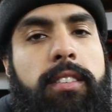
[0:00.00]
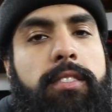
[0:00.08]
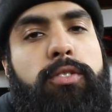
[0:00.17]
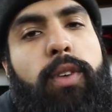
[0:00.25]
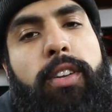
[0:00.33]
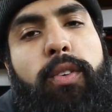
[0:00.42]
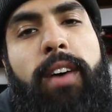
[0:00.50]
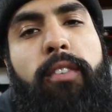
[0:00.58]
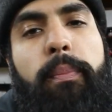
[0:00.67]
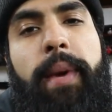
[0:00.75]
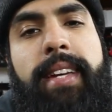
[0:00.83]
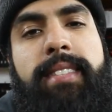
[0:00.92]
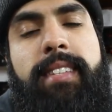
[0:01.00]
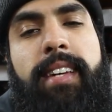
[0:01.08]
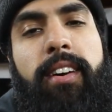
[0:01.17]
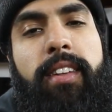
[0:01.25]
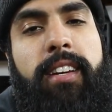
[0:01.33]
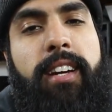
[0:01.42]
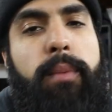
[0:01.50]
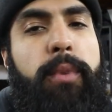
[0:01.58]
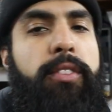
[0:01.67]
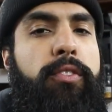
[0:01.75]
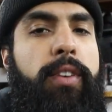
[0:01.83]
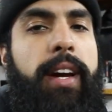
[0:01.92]
So I do have a base TL that come
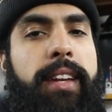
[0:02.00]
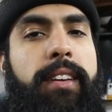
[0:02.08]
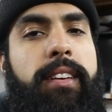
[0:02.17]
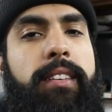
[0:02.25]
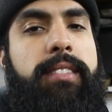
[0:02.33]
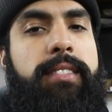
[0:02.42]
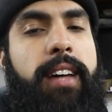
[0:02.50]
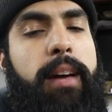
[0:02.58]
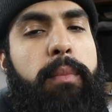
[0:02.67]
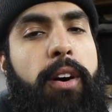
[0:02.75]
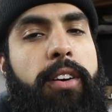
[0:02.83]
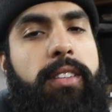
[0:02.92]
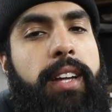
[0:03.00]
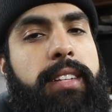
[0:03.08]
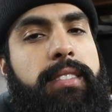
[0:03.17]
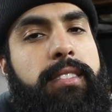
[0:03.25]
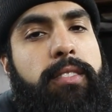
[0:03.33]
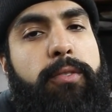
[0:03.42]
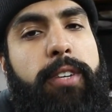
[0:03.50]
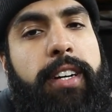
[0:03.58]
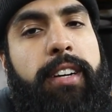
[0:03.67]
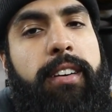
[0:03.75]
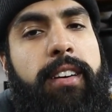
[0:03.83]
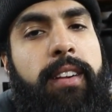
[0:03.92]
with the red side marker lights in the
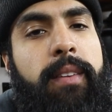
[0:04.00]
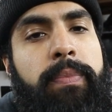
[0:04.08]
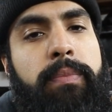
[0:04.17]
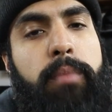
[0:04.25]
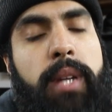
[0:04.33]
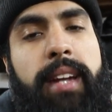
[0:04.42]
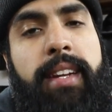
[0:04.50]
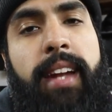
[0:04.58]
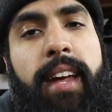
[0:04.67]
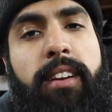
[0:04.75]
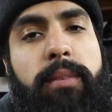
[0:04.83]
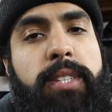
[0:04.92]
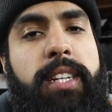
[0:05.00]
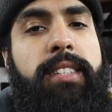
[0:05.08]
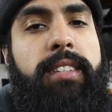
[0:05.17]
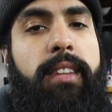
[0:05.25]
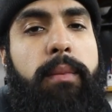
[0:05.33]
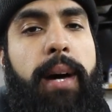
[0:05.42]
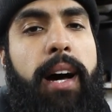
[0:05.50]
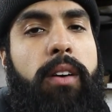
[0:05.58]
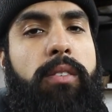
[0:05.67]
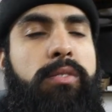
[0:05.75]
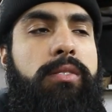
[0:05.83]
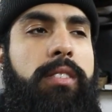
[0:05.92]
rear, but I did end up changing them
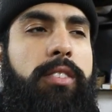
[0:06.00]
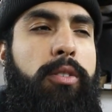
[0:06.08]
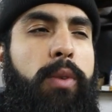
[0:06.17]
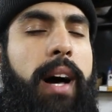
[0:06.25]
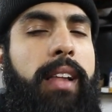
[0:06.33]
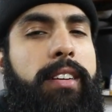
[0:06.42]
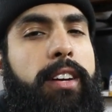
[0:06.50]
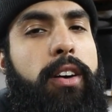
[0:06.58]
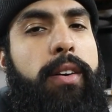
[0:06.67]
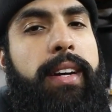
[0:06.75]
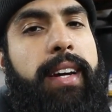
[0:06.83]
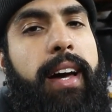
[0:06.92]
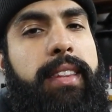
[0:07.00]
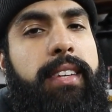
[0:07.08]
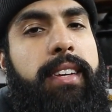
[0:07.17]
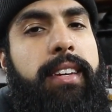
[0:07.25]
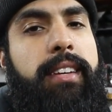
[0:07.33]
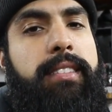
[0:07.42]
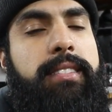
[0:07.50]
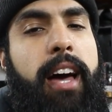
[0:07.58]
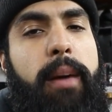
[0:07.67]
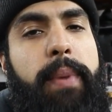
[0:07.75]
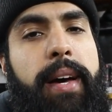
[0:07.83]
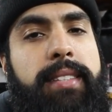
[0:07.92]
out a little while ago and got the
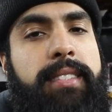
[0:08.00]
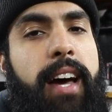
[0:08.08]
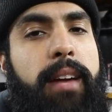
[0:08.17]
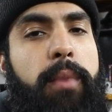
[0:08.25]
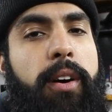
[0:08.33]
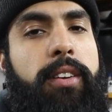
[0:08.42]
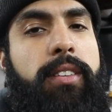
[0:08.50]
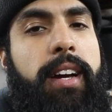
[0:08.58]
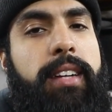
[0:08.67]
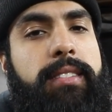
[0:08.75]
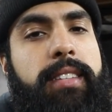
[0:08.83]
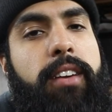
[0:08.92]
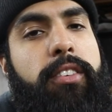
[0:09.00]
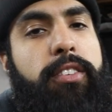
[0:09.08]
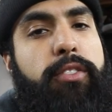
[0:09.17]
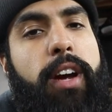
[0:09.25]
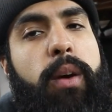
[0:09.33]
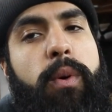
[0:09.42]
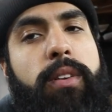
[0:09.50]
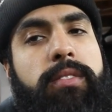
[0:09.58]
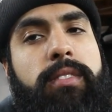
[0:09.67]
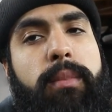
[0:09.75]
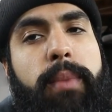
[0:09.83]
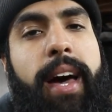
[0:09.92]
Type S side marker lights that are the gray ones
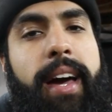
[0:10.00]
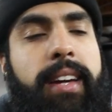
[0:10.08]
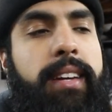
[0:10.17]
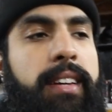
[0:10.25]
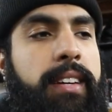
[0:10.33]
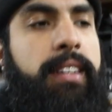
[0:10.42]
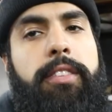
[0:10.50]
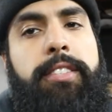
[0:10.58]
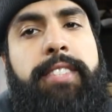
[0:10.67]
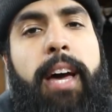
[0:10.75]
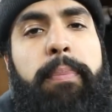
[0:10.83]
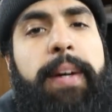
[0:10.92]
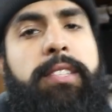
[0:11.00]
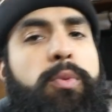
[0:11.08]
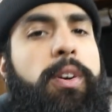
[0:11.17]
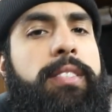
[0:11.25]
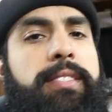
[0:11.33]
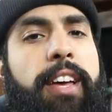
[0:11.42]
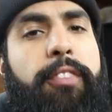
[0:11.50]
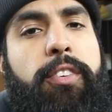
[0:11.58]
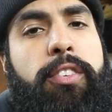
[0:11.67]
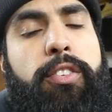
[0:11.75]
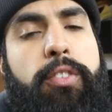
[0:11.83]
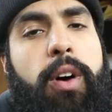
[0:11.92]
in the back. The Type S ones
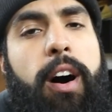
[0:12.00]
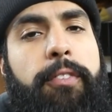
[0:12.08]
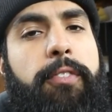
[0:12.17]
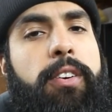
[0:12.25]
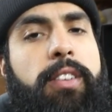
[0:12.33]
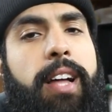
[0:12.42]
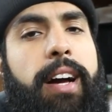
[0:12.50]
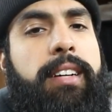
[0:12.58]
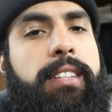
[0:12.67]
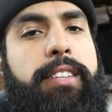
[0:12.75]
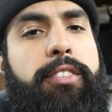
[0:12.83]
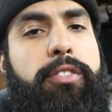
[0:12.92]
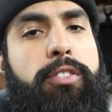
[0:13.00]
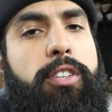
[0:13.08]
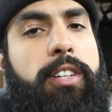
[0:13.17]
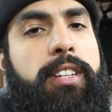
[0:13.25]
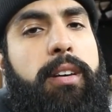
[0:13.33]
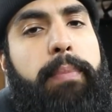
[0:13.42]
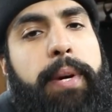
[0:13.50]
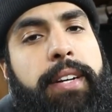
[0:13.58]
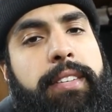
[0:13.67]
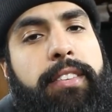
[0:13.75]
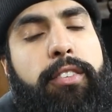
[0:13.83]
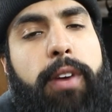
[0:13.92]
definitely do offer a lot cleaner look
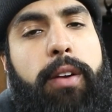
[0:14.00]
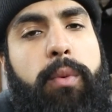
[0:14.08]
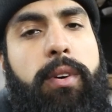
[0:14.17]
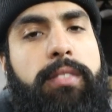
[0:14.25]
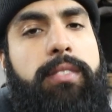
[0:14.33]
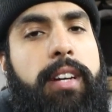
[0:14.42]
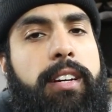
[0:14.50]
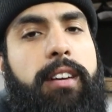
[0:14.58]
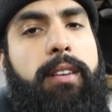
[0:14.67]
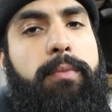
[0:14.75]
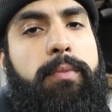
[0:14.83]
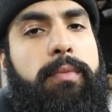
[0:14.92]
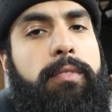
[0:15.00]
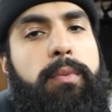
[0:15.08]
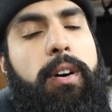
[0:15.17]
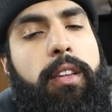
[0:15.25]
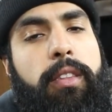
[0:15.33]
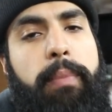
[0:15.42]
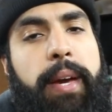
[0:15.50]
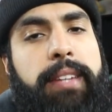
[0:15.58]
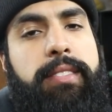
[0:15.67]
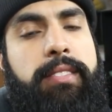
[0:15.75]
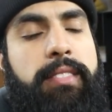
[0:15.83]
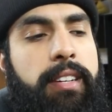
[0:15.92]
compared to the red ones that come on the
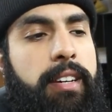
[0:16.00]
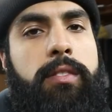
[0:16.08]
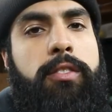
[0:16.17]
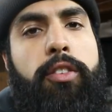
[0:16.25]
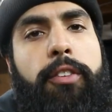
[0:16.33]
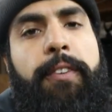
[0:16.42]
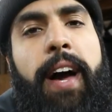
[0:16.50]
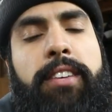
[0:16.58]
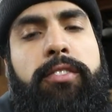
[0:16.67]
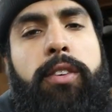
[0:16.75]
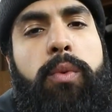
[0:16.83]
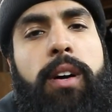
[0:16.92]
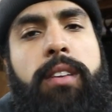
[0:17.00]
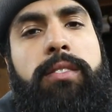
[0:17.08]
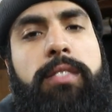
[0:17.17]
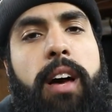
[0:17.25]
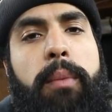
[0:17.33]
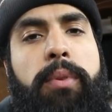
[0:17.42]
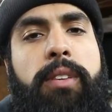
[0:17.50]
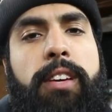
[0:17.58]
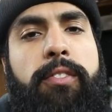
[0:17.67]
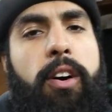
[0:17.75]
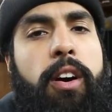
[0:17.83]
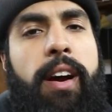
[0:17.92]
base. So the factory ones, I
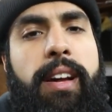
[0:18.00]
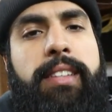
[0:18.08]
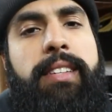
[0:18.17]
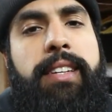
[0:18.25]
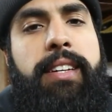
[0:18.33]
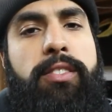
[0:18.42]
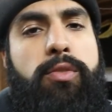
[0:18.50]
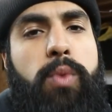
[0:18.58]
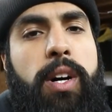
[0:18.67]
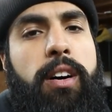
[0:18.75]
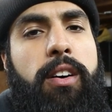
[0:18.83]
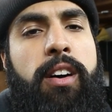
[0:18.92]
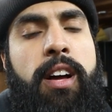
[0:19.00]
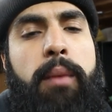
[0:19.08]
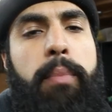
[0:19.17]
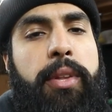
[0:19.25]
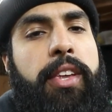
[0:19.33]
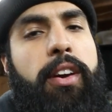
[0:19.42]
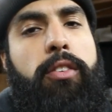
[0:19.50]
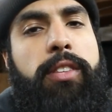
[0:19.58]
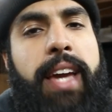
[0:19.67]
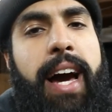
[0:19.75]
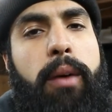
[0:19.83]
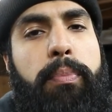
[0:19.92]
believe, are LED as well, but they
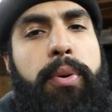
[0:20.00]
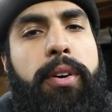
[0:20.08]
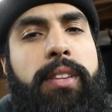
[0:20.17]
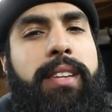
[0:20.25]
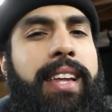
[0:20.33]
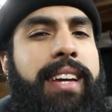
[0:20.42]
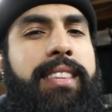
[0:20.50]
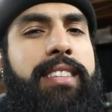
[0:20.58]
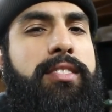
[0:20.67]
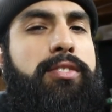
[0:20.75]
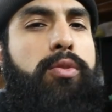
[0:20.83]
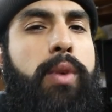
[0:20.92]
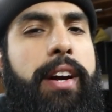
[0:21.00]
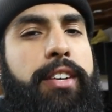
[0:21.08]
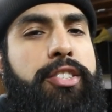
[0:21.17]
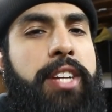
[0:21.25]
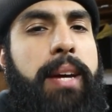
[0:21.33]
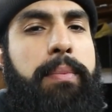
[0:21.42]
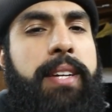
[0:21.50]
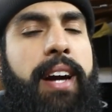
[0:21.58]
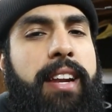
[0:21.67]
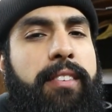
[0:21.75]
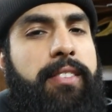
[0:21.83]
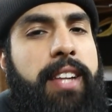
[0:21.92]
only output like this square shaped
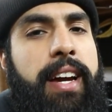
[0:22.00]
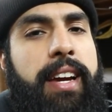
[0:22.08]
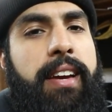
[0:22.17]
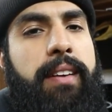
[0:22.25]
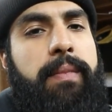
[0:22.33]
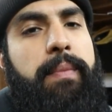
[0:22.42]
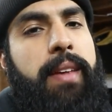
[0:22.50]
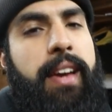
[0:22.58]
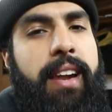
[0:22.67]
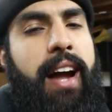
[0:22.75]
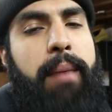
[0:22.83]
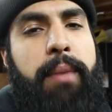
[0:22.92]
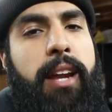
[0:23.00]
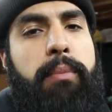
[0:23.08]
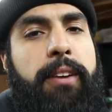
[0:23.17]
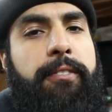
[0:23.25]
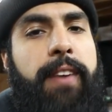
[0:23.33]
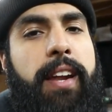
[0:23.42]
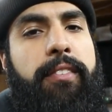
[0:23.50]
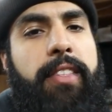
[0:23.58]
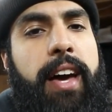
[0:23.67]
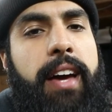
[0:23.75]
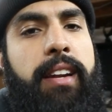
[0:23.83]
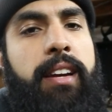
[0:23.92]
kind of light, and I'm not a big fan of
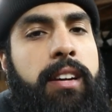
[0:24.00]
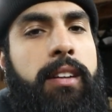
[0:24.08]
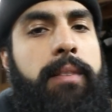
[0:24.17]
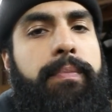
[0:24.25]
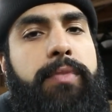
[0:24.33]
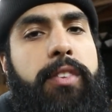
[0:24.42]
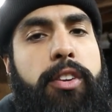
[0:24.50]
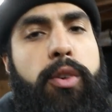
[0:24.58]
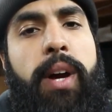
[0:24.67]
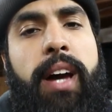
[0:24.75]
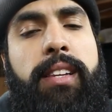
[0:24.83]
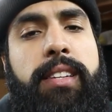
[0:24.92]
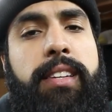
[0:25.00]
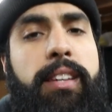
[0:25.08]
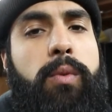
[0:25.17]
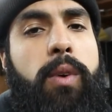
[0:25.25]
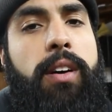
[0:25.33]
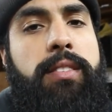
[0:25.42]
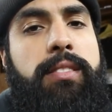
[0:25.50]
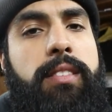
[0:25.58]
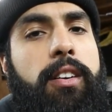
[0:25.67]
that. The newer LED ones